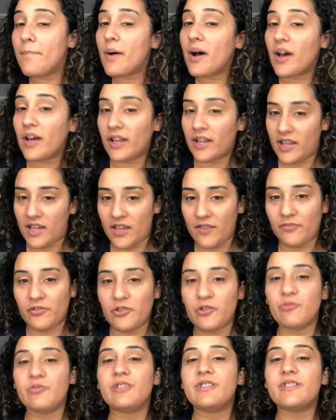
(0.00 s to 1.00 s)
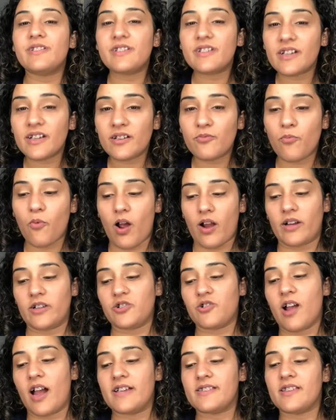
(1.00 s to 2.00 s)
But if you did want
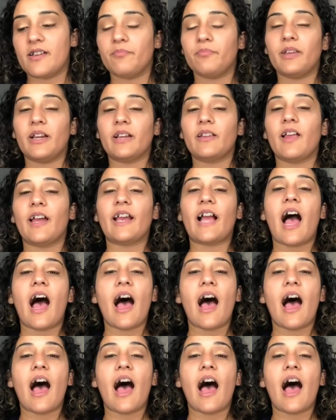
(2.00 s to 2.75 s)
to try something like